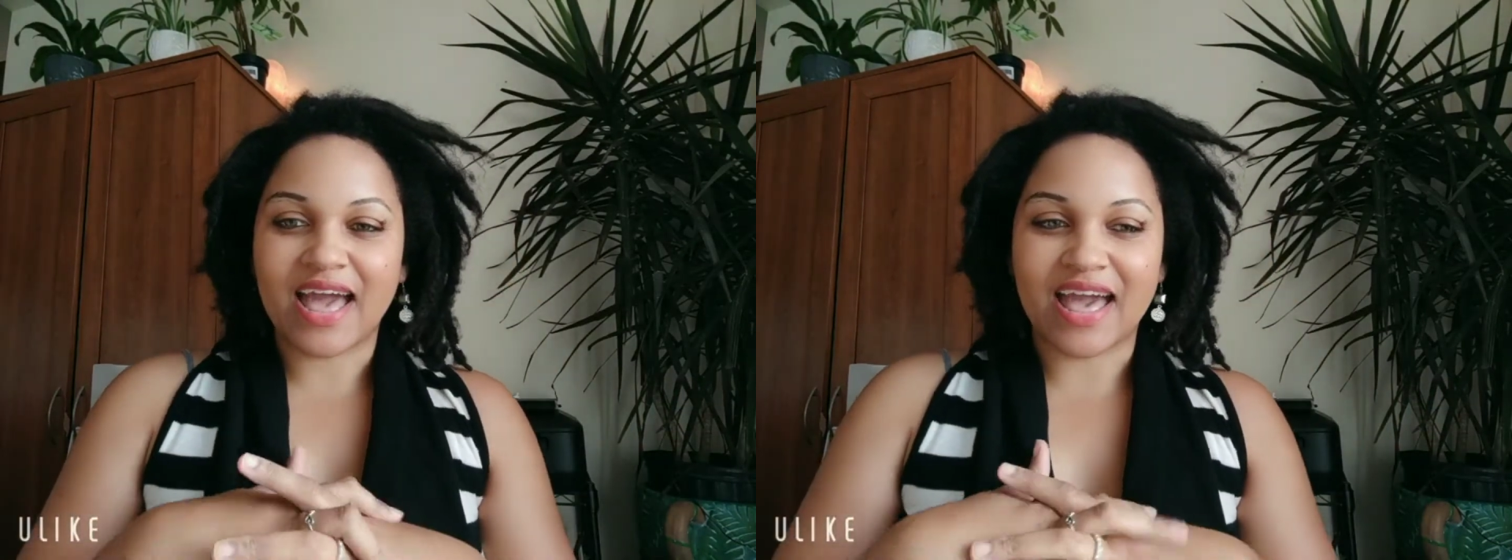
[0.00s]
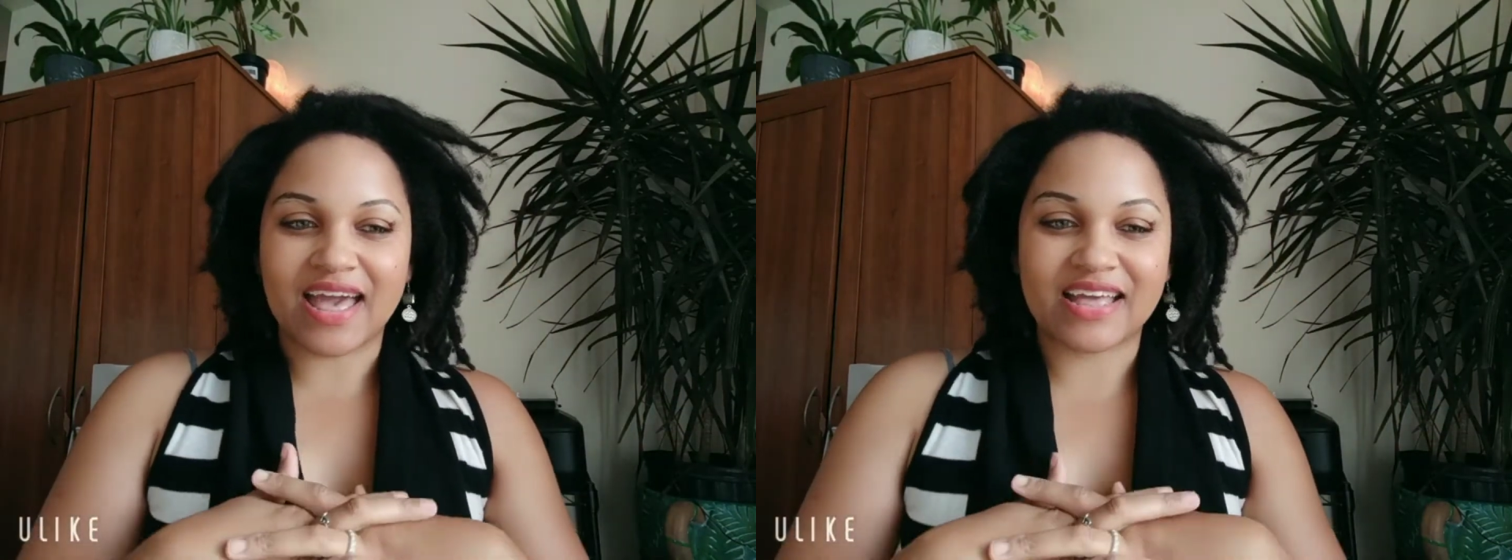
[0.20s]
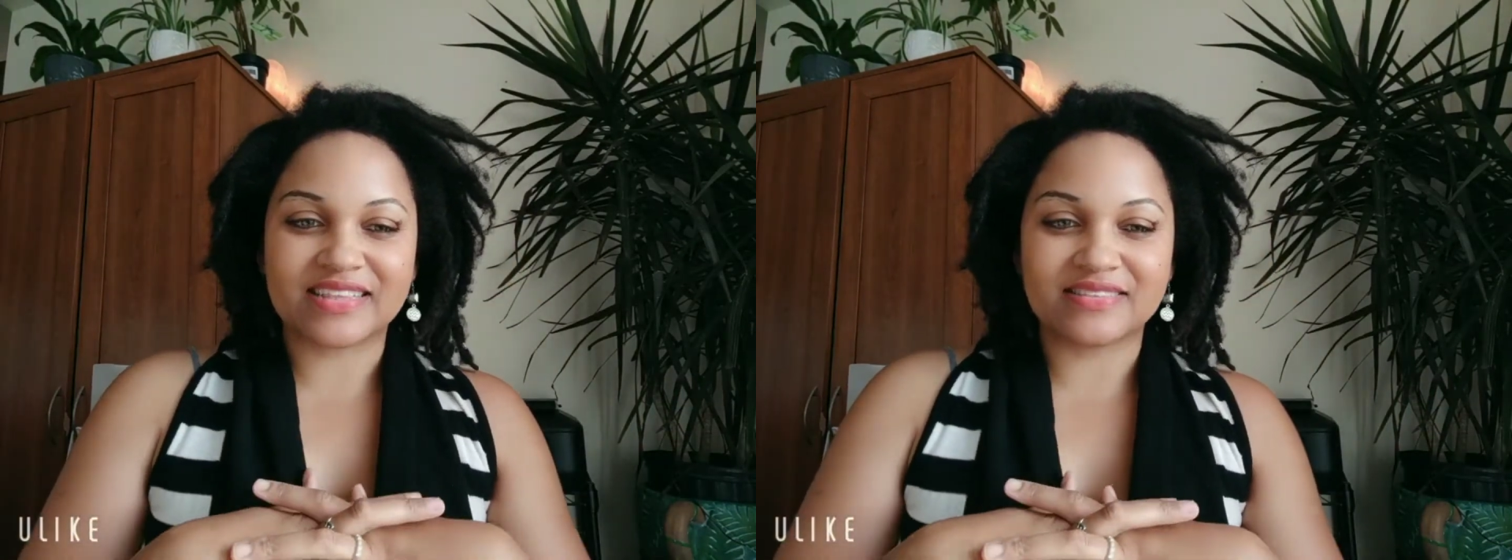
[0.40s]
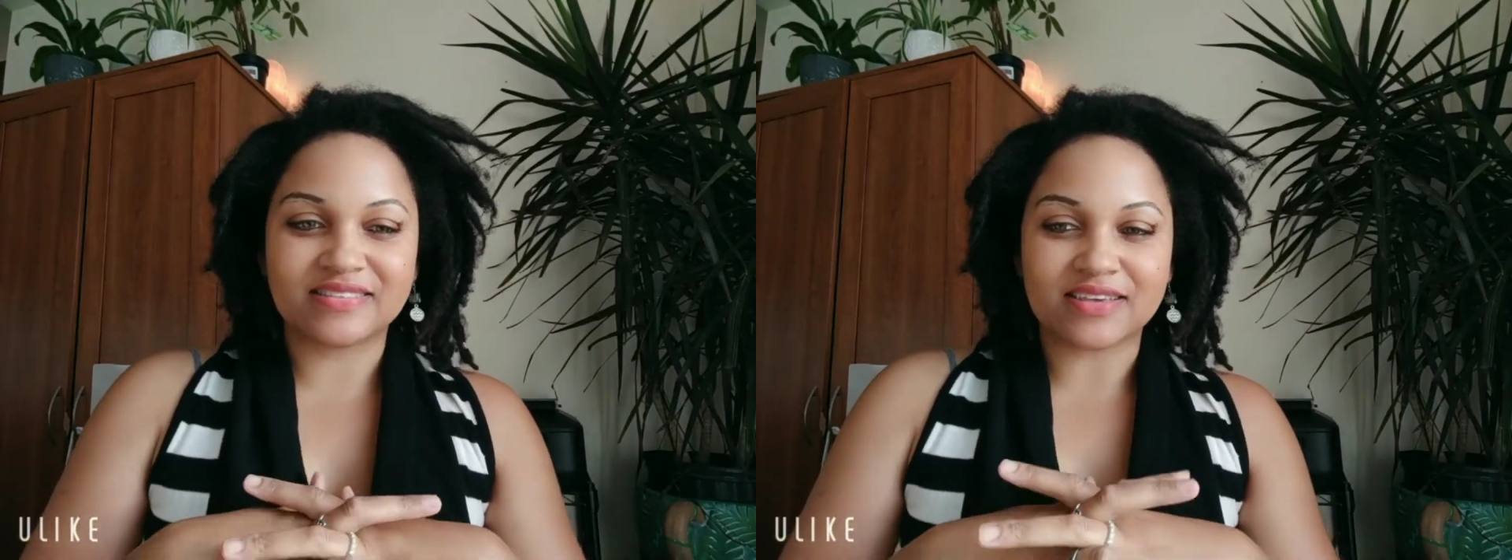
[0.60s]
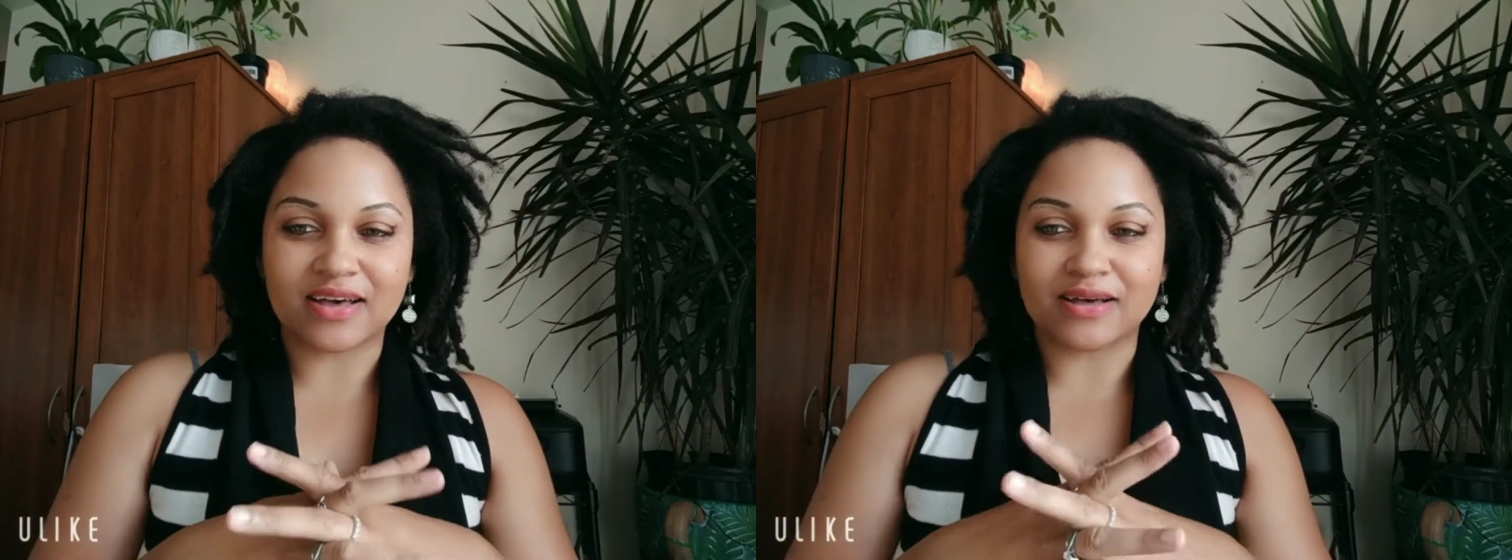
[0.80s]

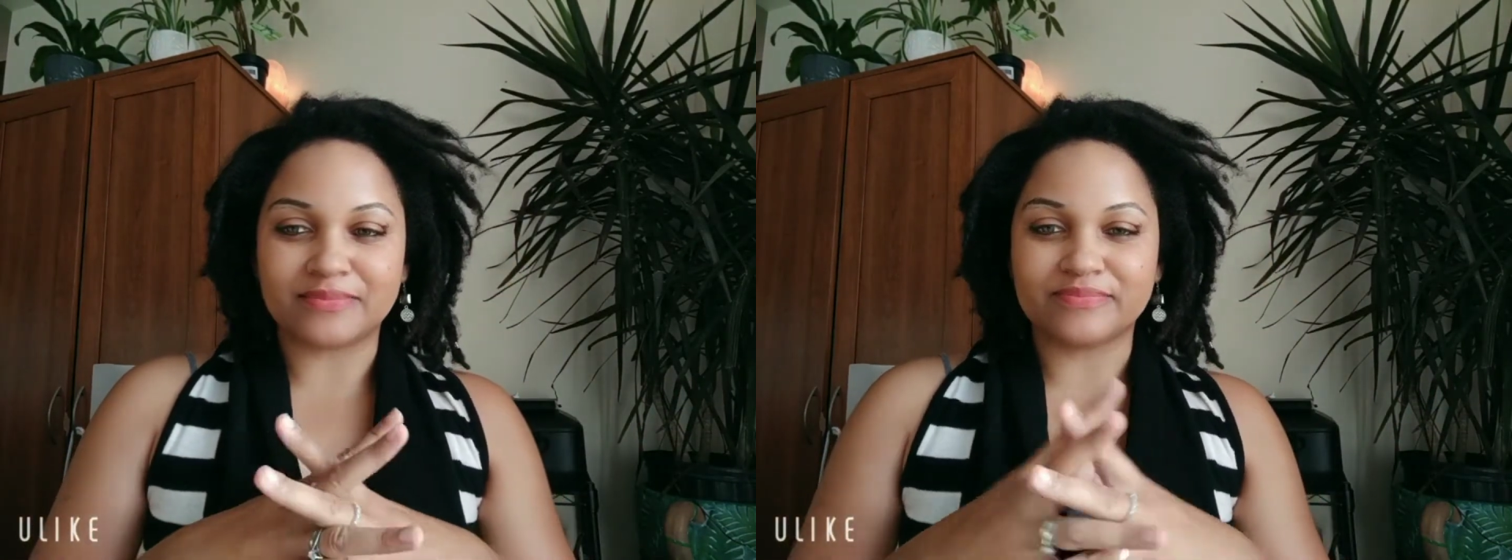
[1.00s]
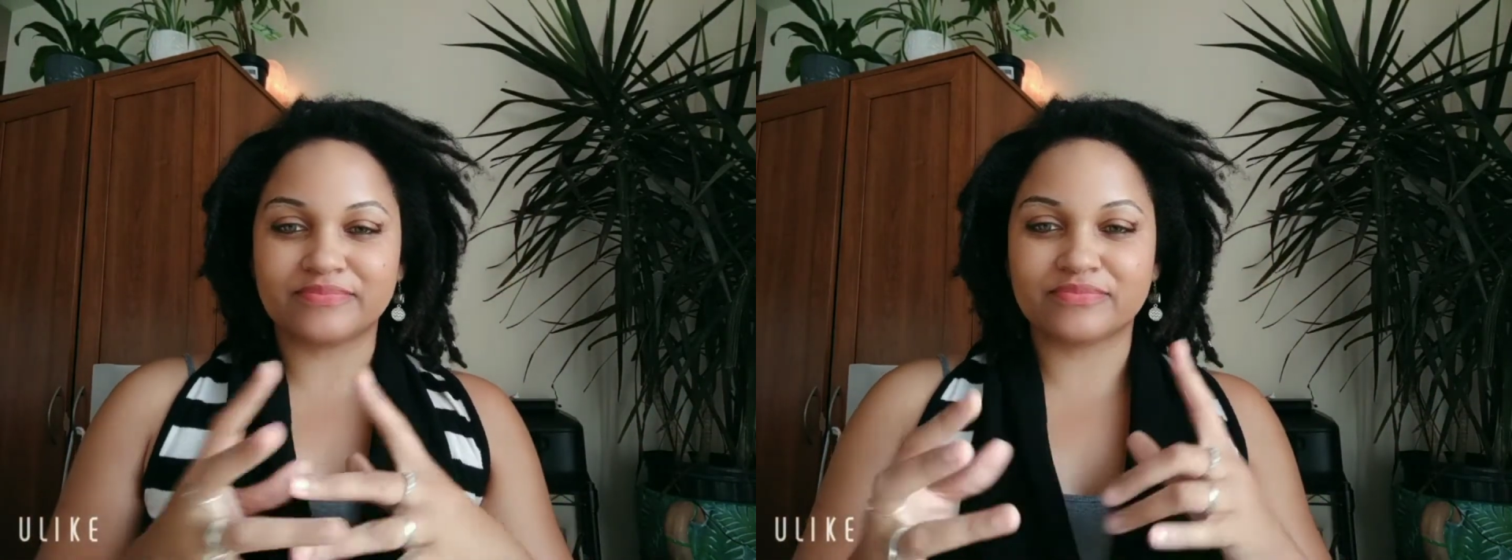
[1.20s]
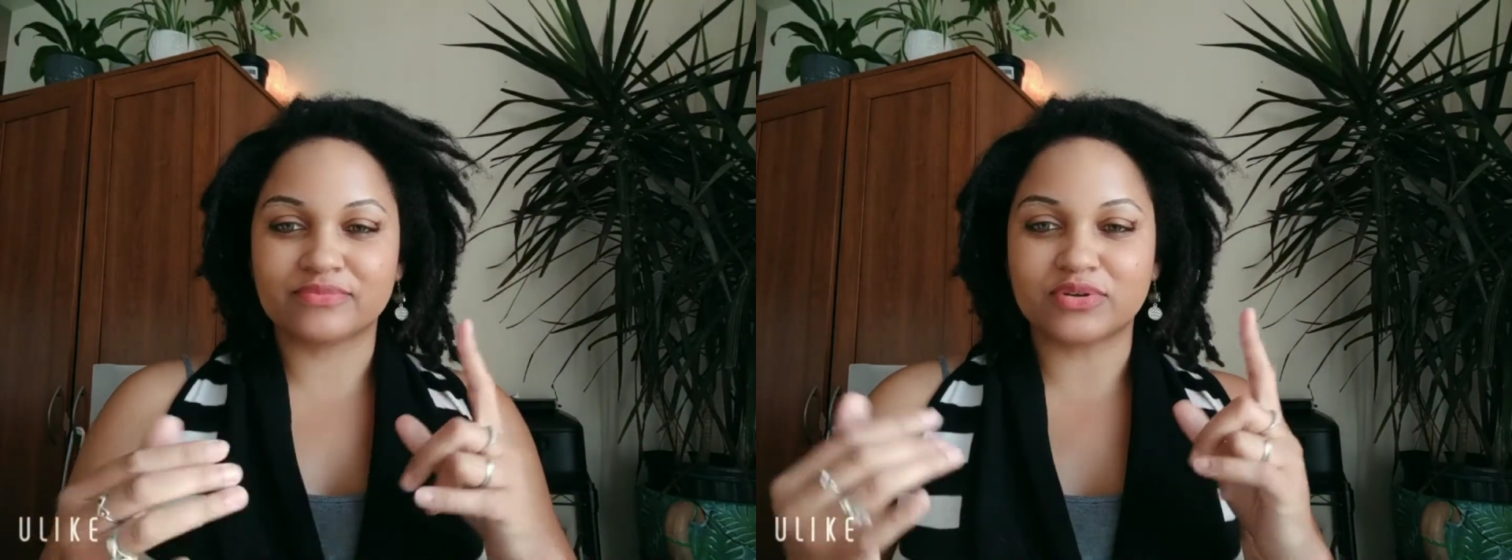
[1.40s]
and um,